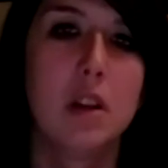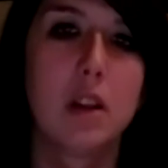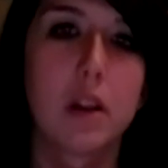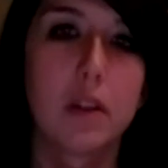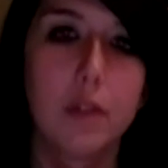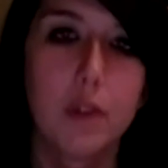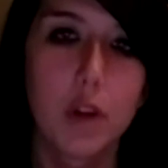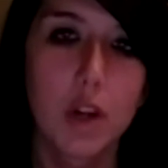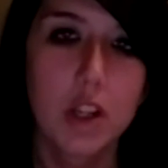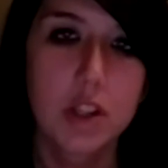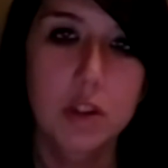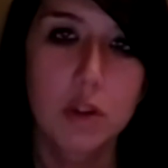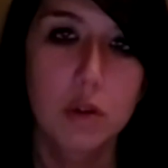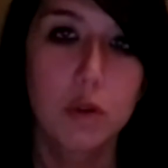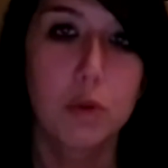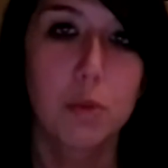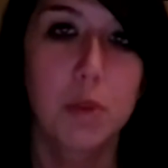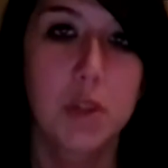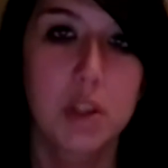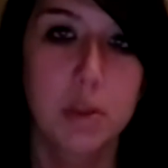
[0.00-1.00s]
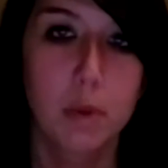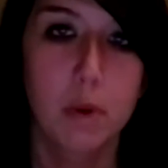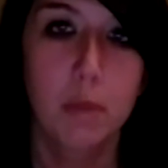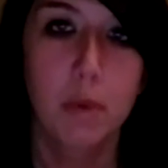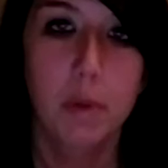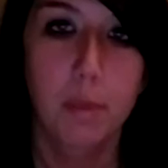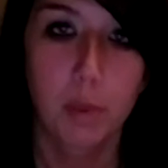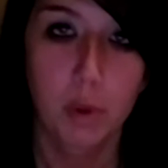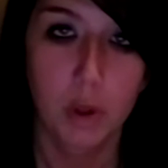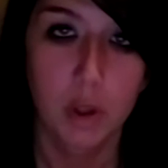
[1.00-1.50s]
If you guys don't know much about
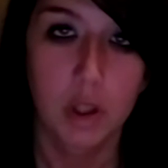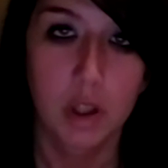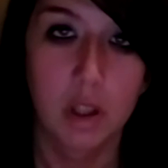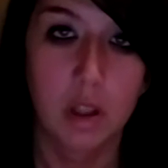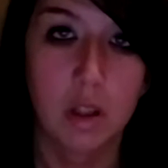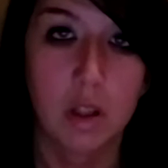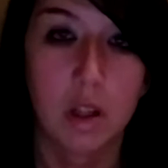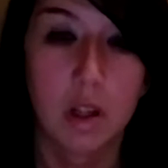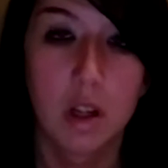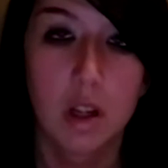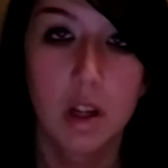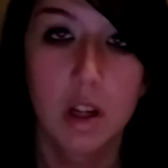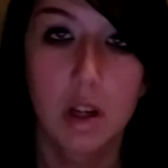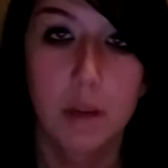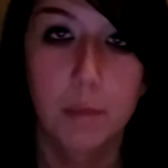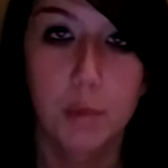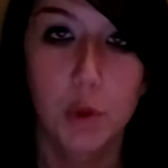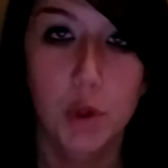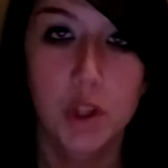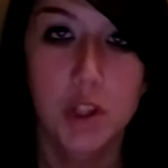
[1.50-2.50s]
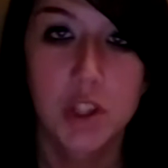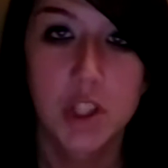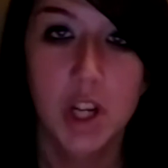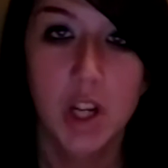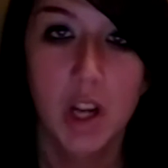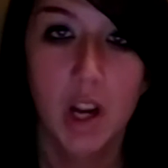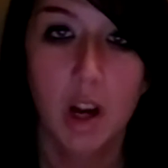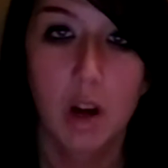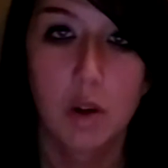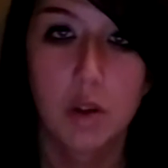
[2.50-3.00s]
my book, um, you can
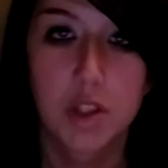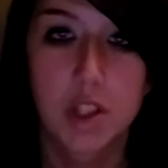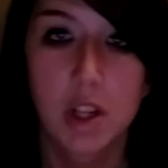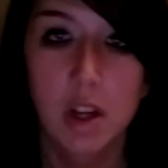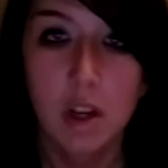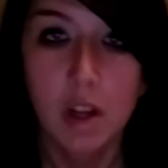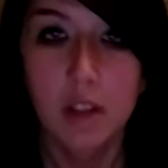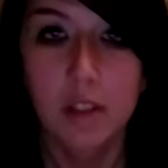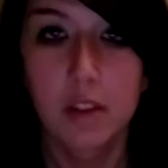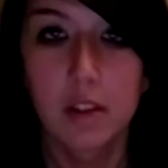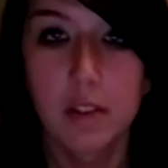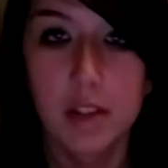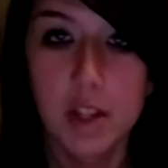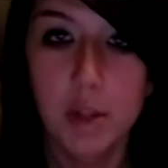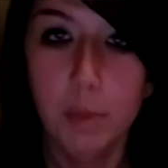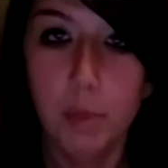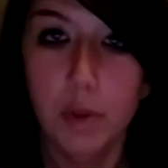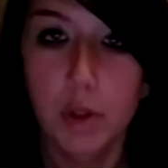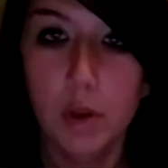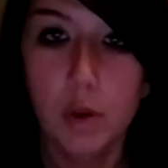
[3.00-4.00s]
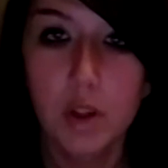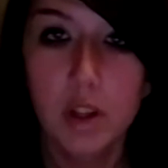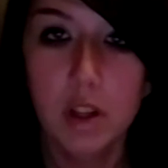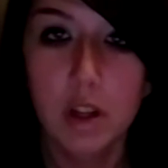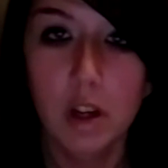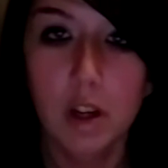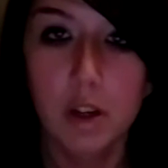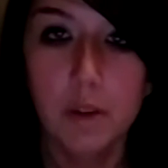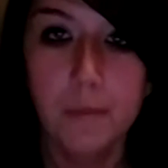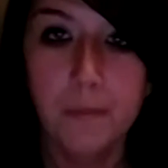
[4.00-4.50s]
check out the link below
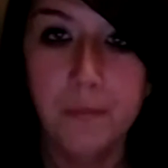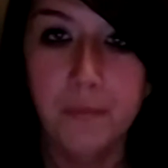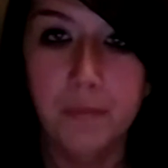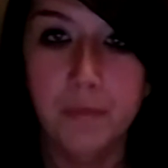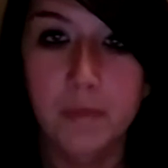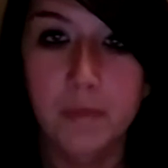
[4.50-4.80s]
here